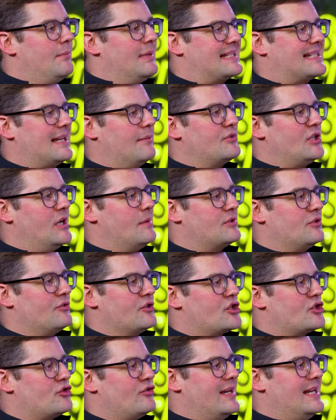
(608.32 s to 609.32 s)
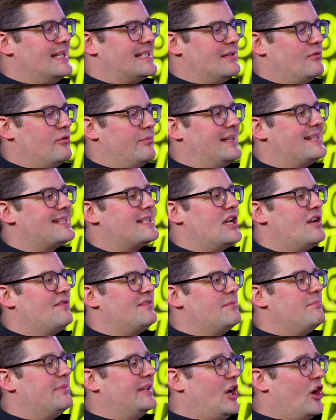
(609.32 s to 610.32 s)
but sometimes on the streets it would be
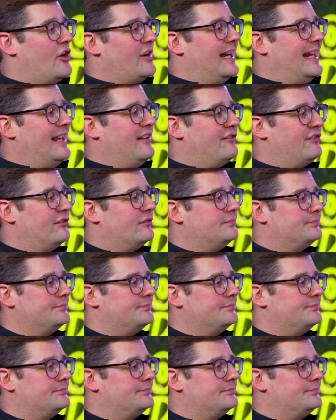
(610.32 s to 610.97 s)
served in banana leaf.